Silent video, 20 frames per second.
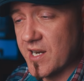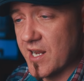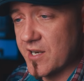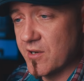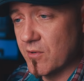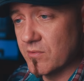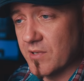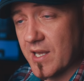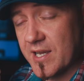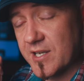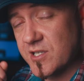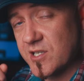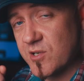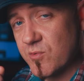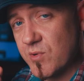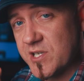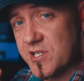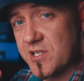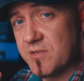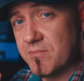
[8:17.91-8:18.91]
and I don't like
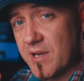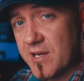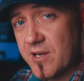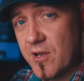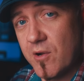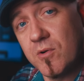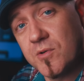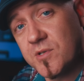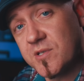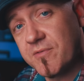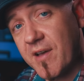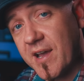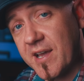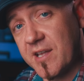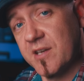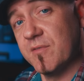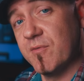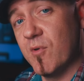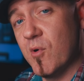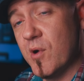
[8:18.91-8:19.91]
squishing my nose if I
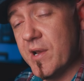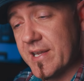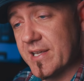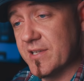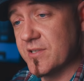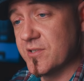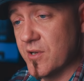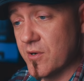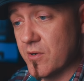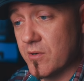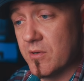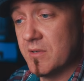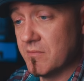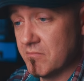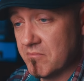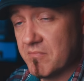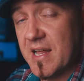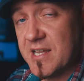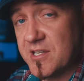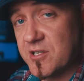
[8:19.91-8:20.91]
can avoid it. So
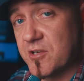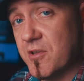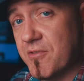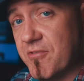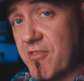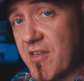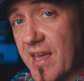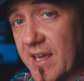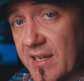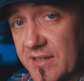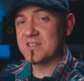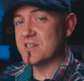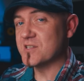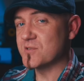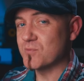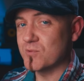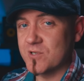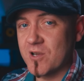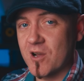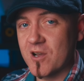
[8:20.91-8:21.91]
that's a good thing. And
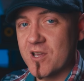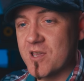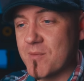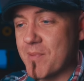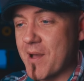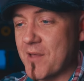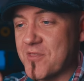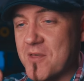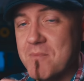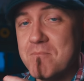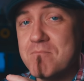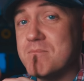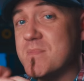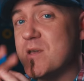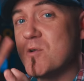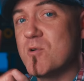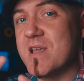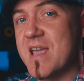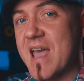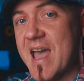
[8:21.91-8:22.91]
since we're talking about the
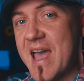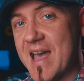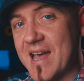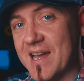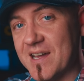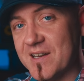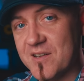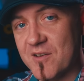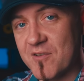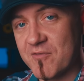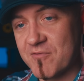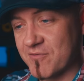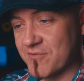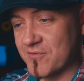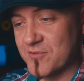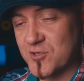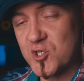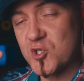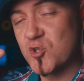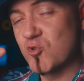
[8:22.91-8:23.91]
myriad of
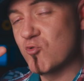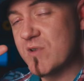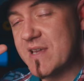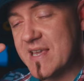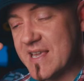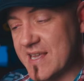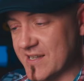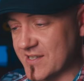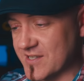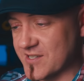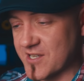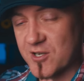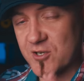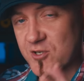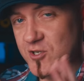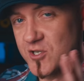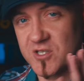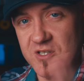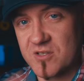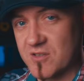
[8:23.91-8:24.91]
screens that are
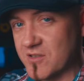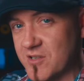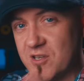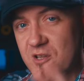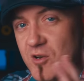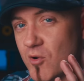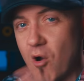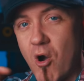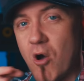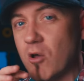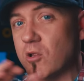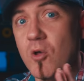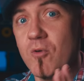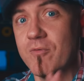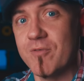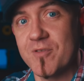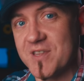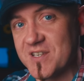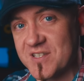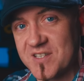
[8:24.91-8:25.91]
just, you know, all
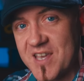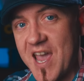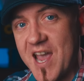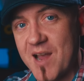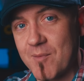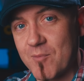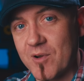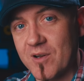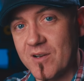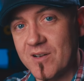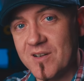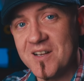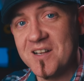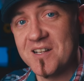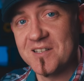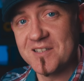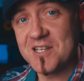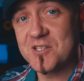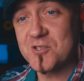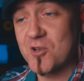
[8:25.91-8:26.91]
over this camera,
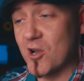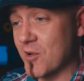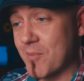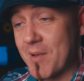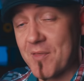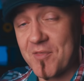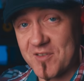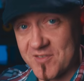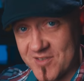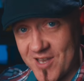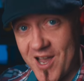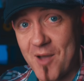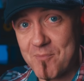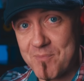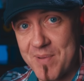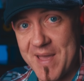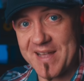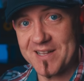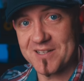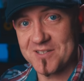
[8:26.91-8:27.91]
let's talk about the
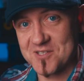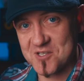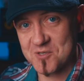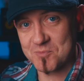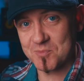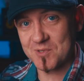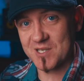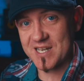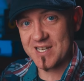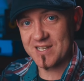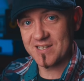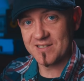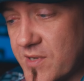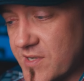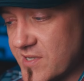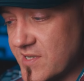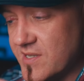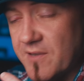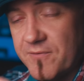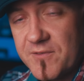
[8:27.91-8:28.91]
top panel display. So
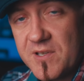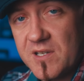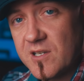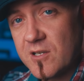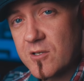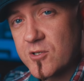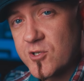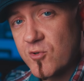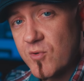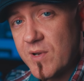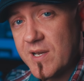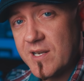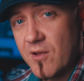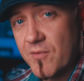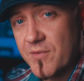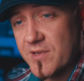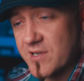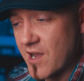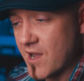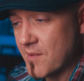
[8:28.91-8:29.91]
this nifty little screen
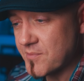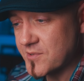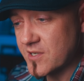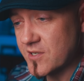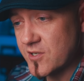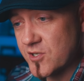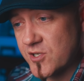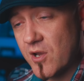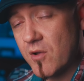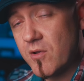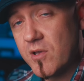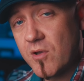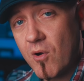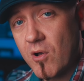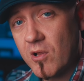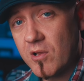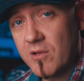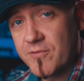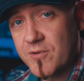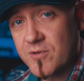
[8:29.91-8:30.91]
on the top is going to show you
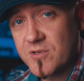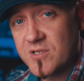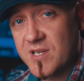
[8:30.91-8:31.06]
all of your